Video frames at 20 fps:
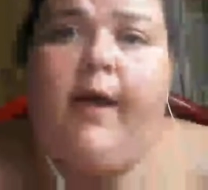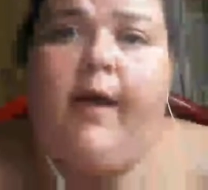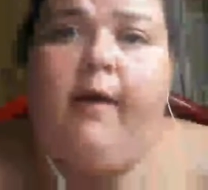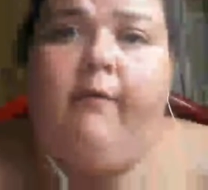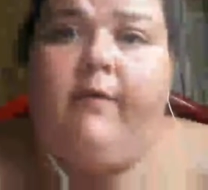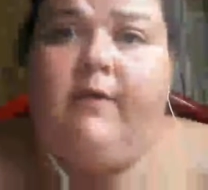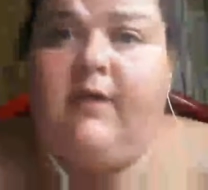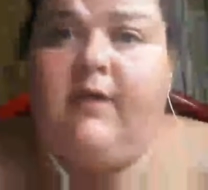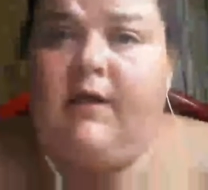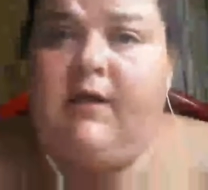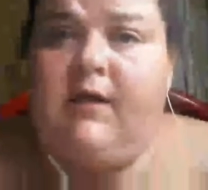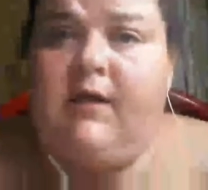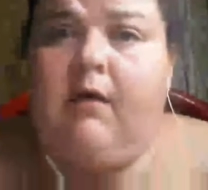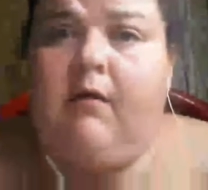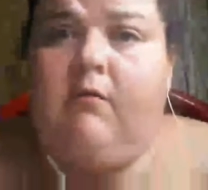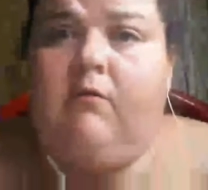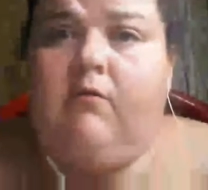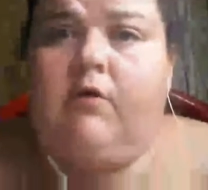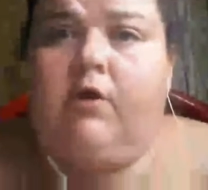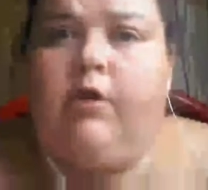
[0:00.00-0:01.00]
out the
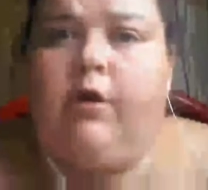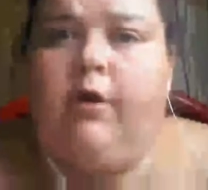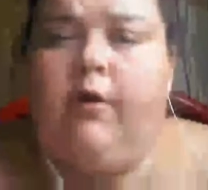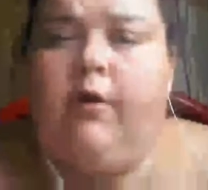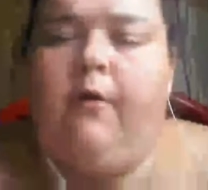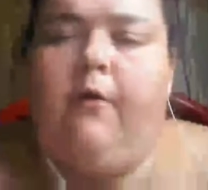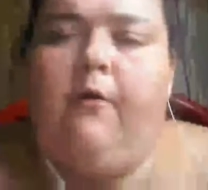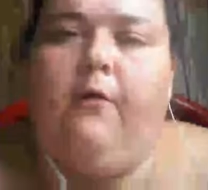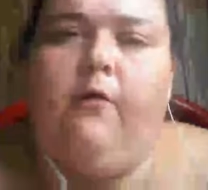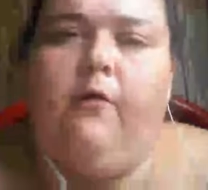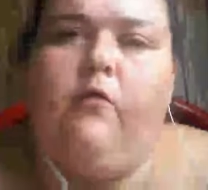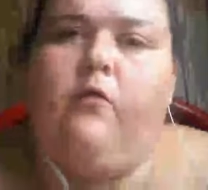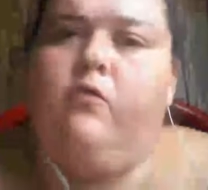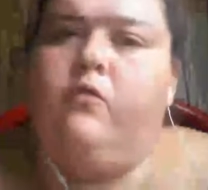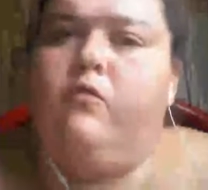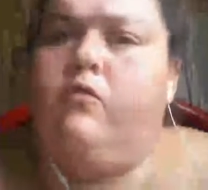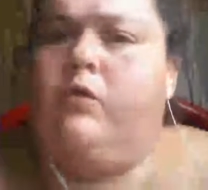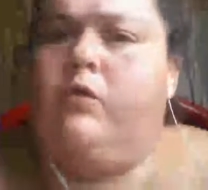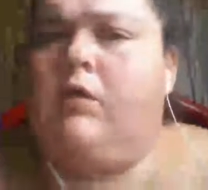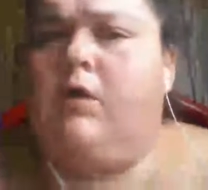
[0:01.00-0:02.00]
details,
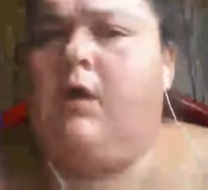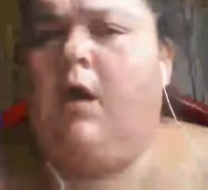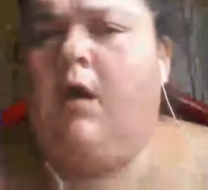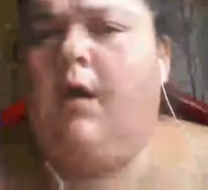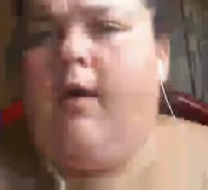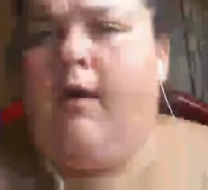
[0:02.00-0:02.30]
who's